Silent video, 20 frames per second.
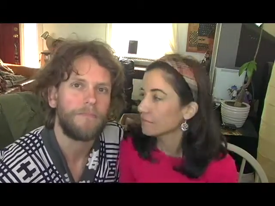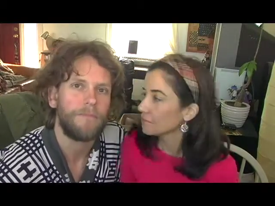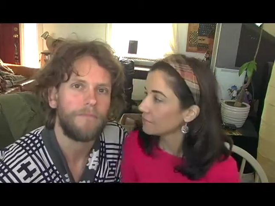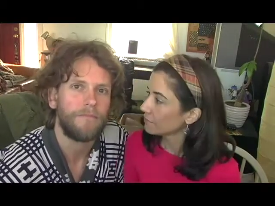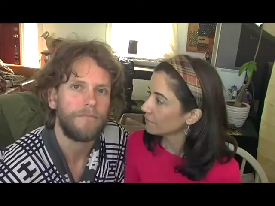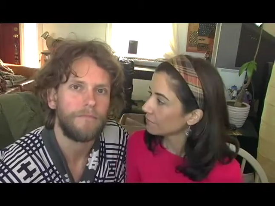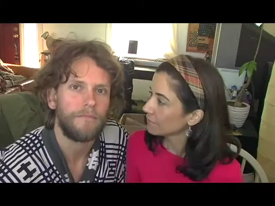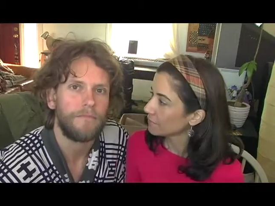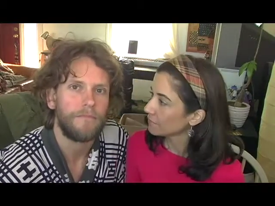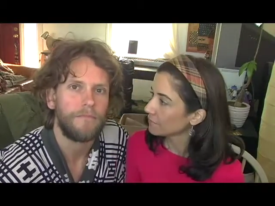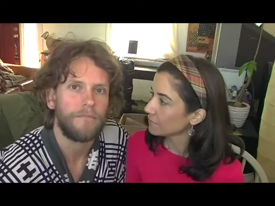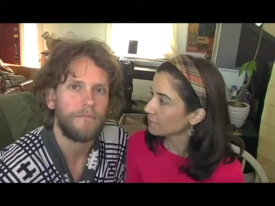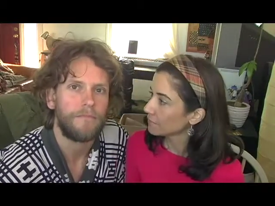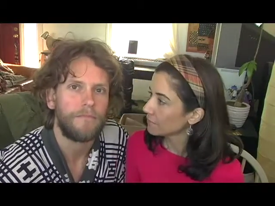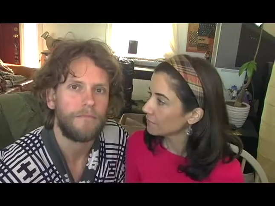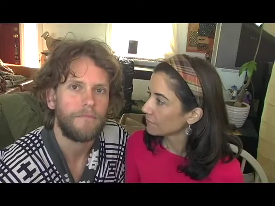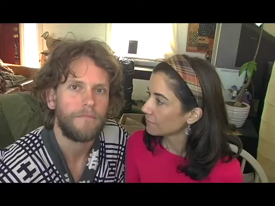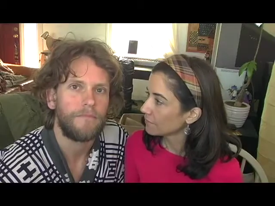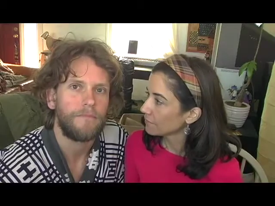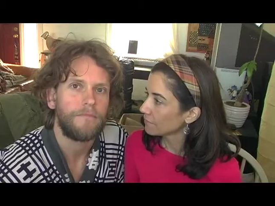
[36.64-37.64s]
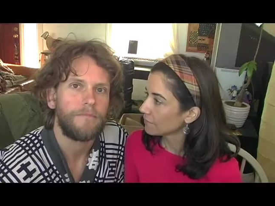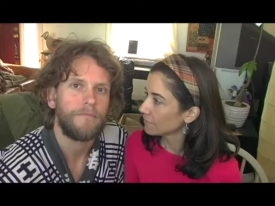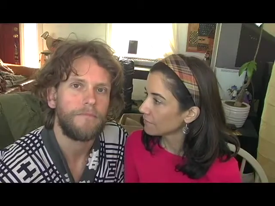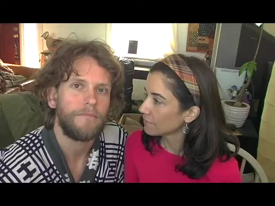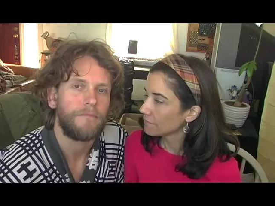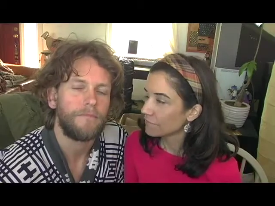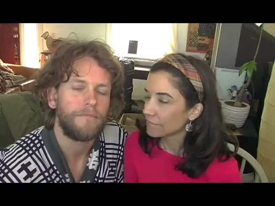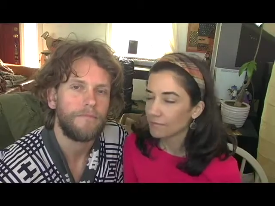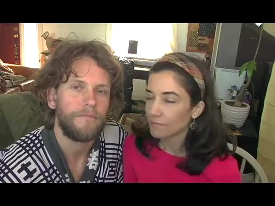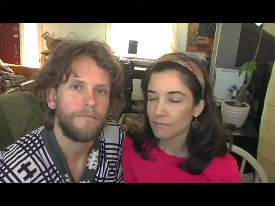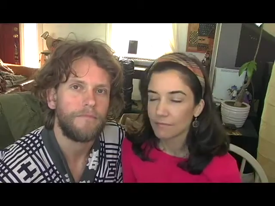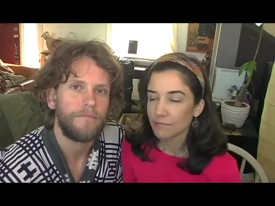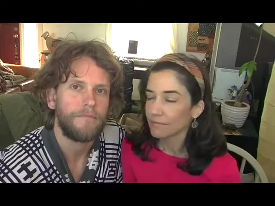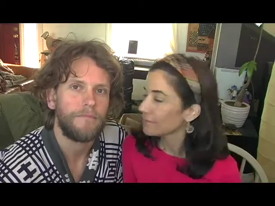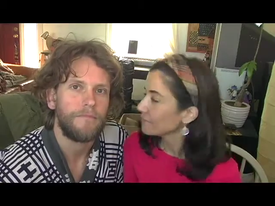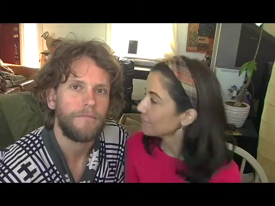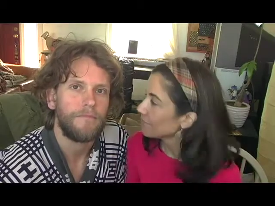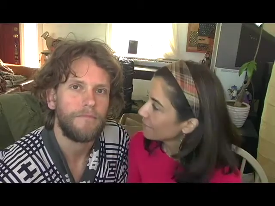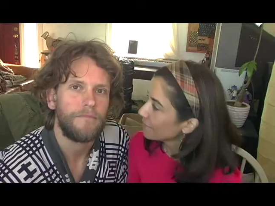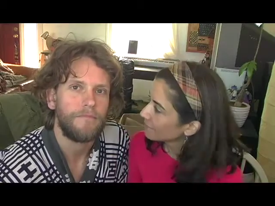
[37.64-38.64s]

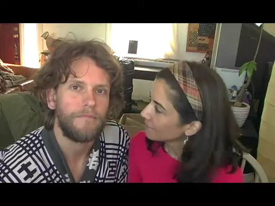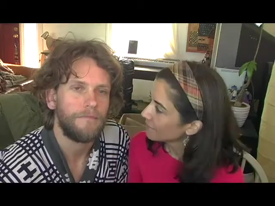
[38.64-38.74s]
[no speech]